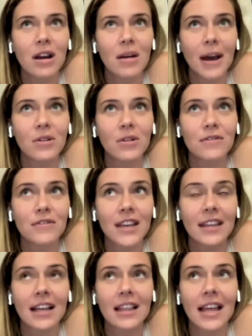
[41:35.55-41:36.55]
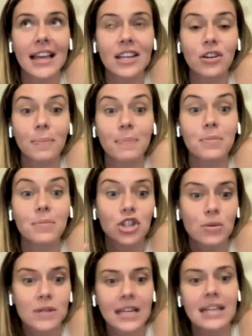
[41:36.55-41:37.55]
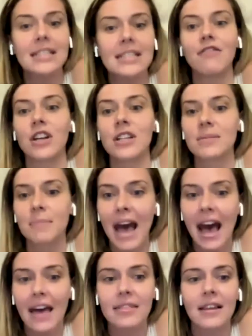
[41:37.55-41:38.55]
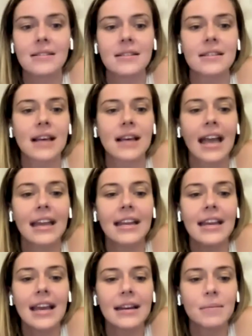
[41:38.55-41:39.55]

about feeling like you're choosing a different path than society.